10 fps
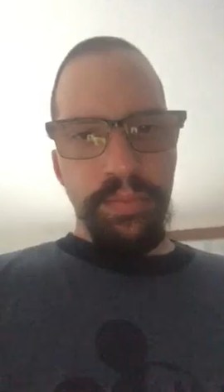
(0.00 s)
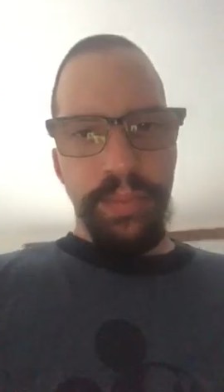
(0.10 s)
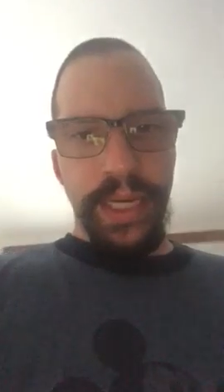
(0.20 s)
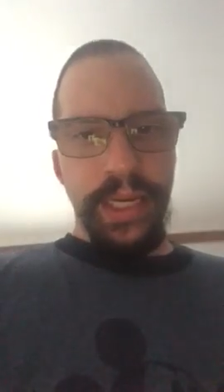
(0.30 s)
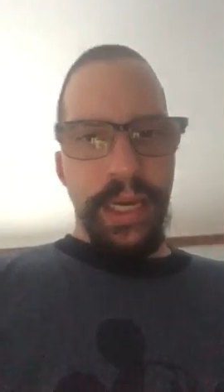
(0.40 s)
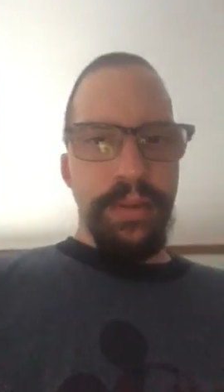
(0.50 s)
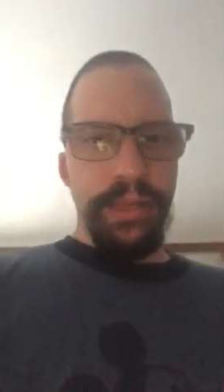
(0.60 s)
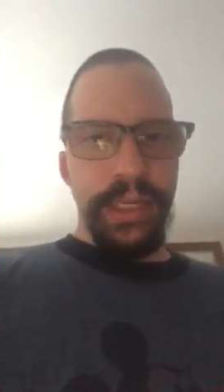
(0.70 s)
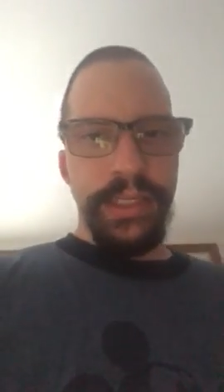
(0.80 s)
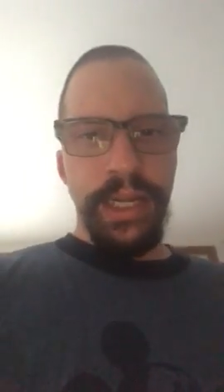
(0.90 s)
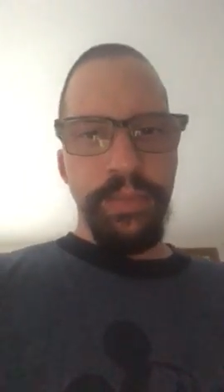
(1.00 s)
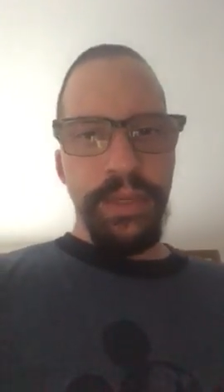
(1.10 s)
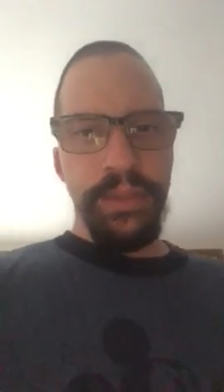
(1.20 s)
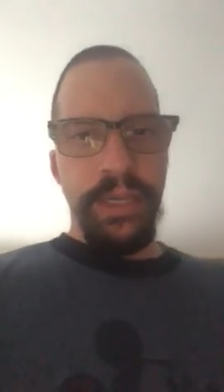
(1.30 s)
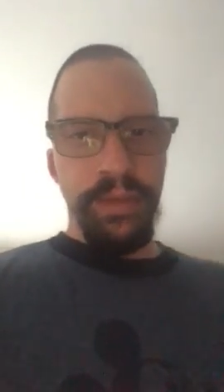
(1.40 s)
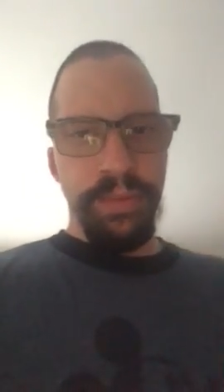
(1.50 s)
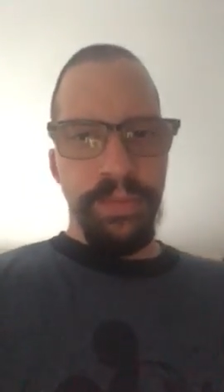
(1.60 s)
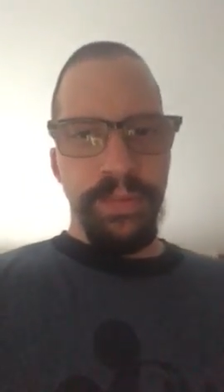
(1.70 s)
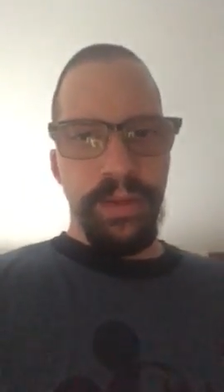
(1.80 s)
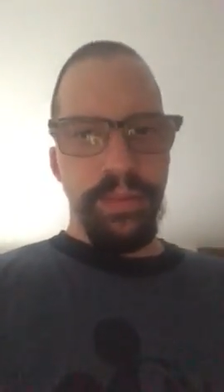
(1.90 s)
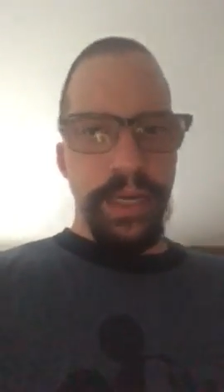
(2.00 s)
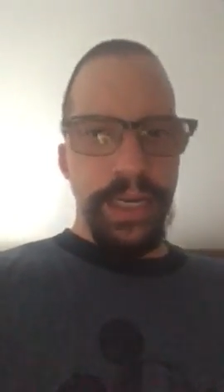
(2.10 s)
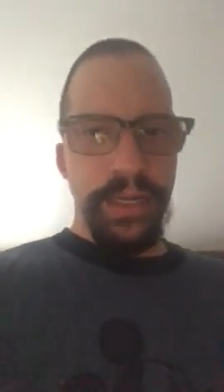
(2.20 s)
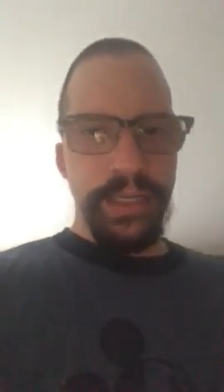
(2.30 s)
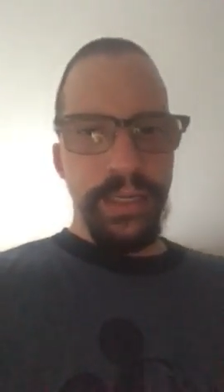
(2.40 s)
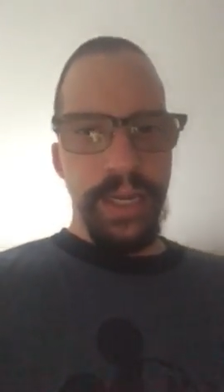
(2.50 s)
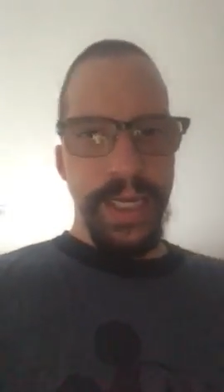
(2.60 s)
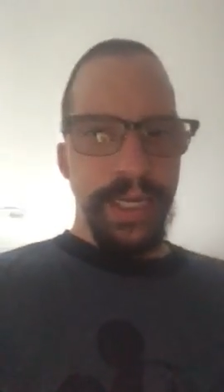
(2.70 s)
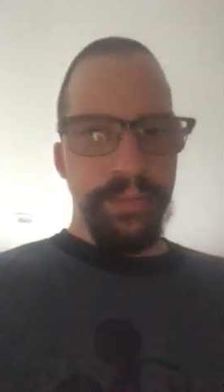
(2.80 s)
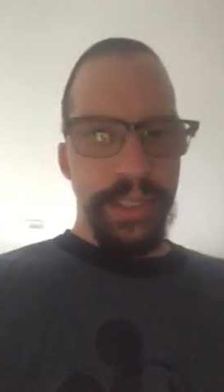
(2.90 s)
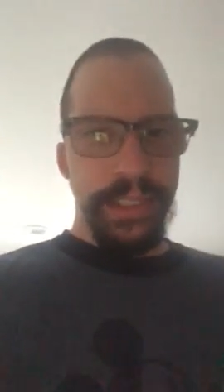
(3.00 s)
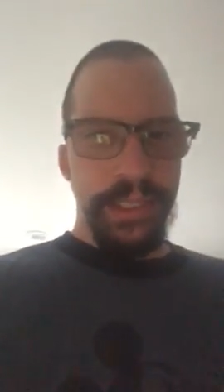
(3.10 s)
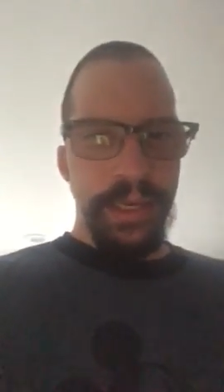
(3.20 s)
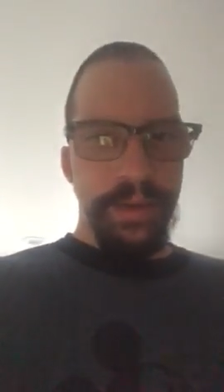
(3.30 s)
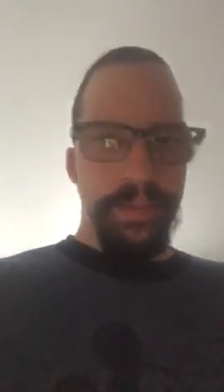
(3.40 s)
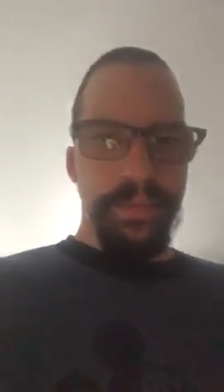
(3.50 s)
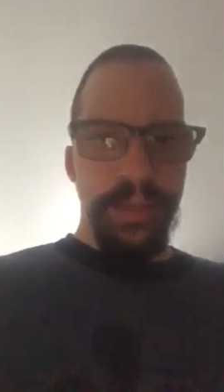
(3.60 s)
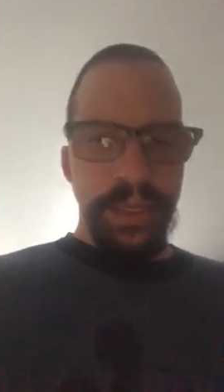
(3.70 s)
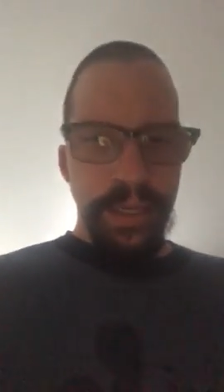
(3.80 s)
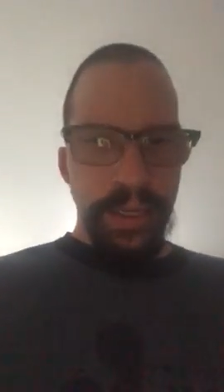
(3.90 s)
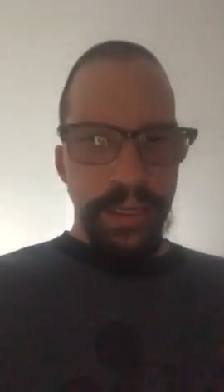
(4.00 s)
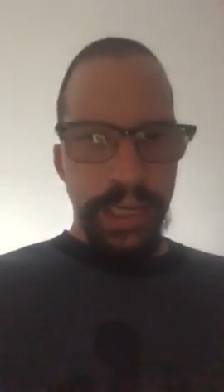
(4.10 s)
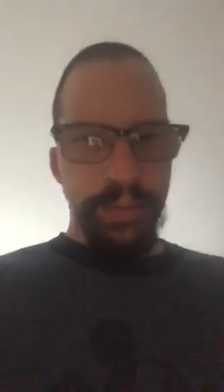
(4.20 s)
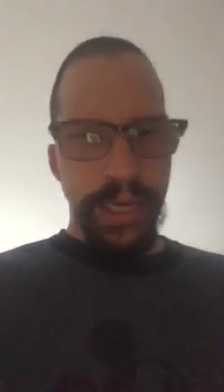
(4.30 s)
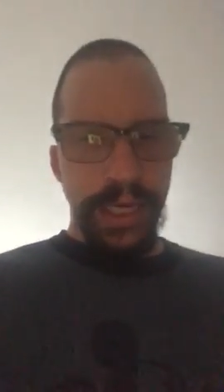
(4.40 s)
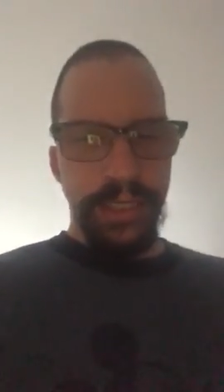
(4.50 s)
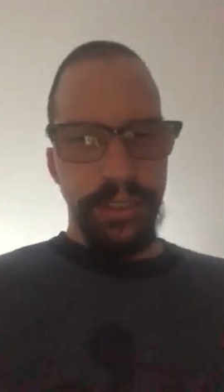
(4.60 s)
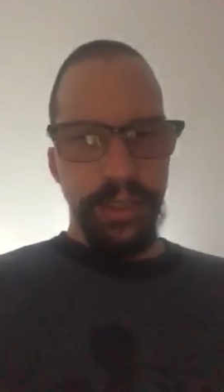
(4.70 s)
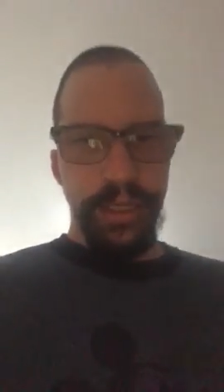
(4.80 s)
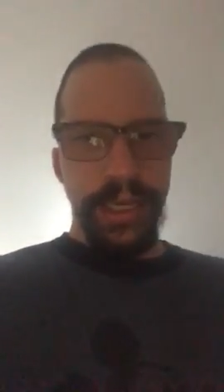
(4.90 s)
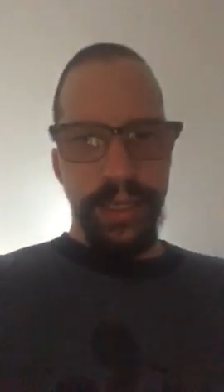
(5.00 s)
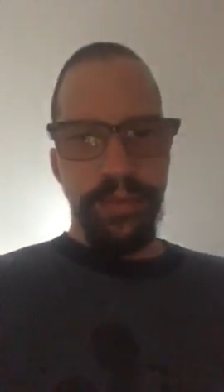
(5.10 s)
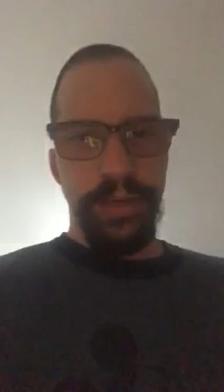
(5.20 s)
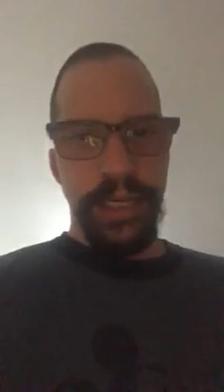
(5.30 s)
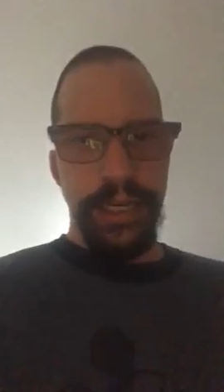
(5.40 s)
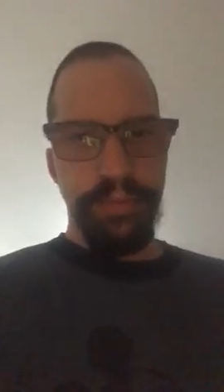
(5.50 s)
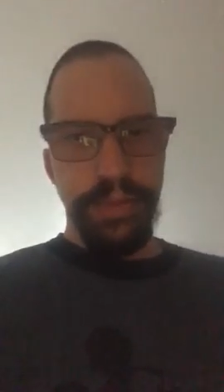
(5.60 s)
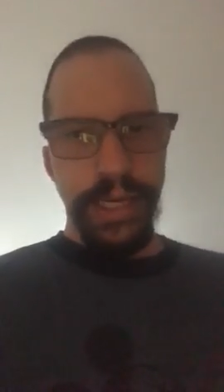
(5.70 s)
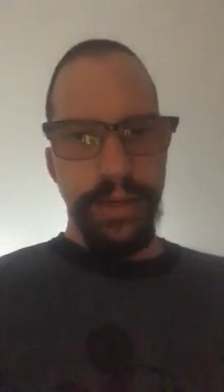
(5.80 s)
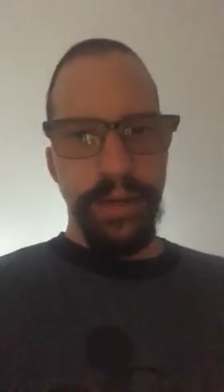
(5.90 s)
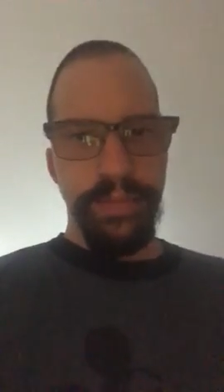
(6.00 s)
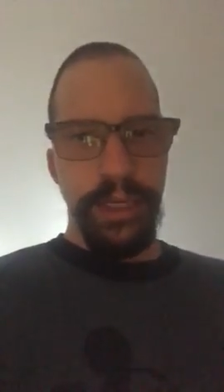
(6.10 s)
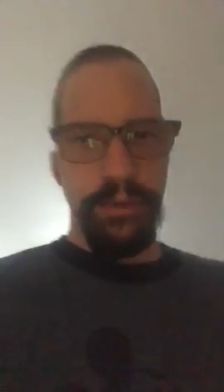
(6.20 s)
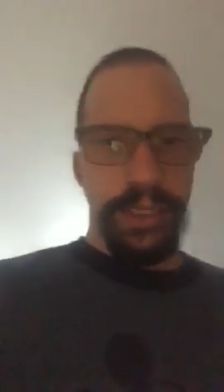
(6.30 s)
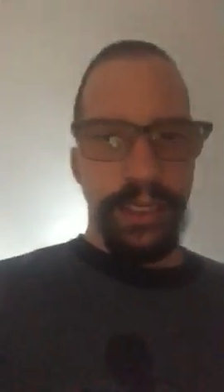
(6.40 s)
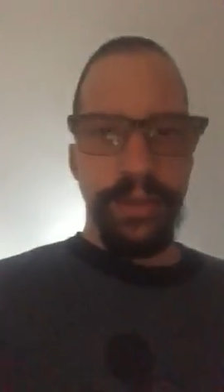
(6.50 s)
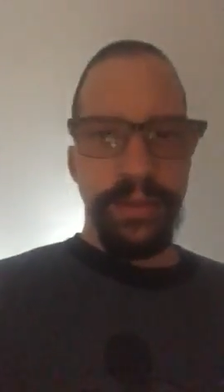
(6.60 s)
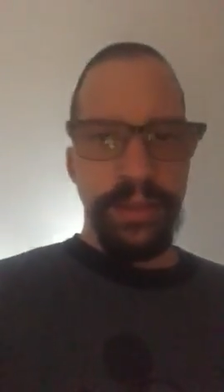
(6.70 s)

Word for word: But I'm going to stop YouTubing for a while until I get my stuff. That way I can show you guys what I'm proud of doing.